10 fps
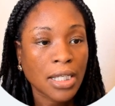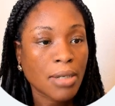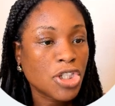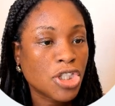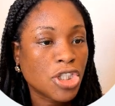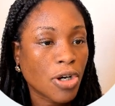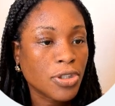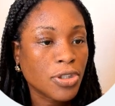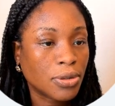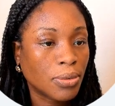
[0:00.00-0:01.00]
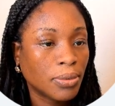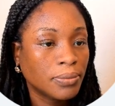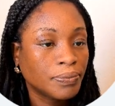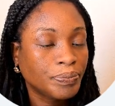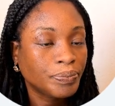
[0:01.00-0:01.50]
I'm going to show you,
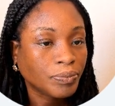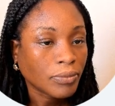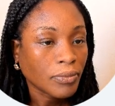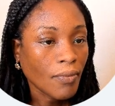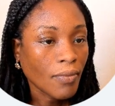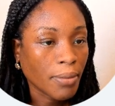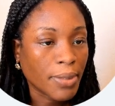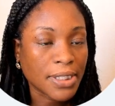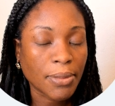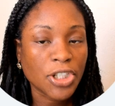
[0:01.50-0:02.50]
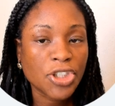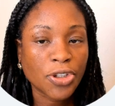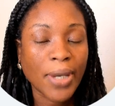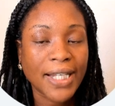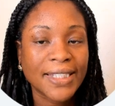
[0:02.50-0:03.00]
because I'm going to show
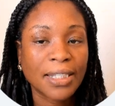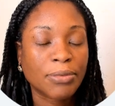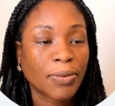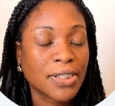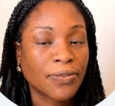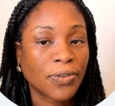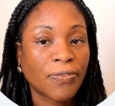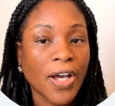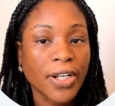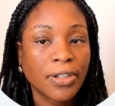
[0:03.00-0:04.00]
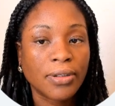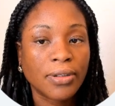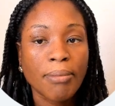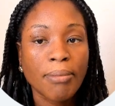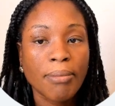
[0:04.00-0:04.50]
you how to set up the rest of your
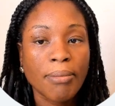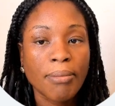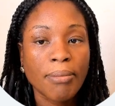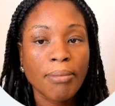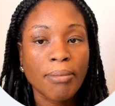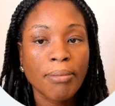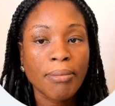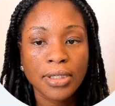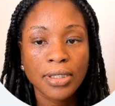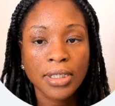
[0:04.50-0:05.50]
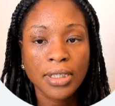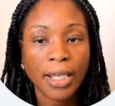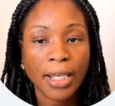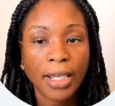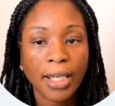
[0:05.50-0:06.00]
funnel, my email
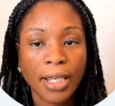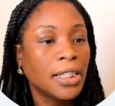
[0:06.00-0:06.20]
campaign.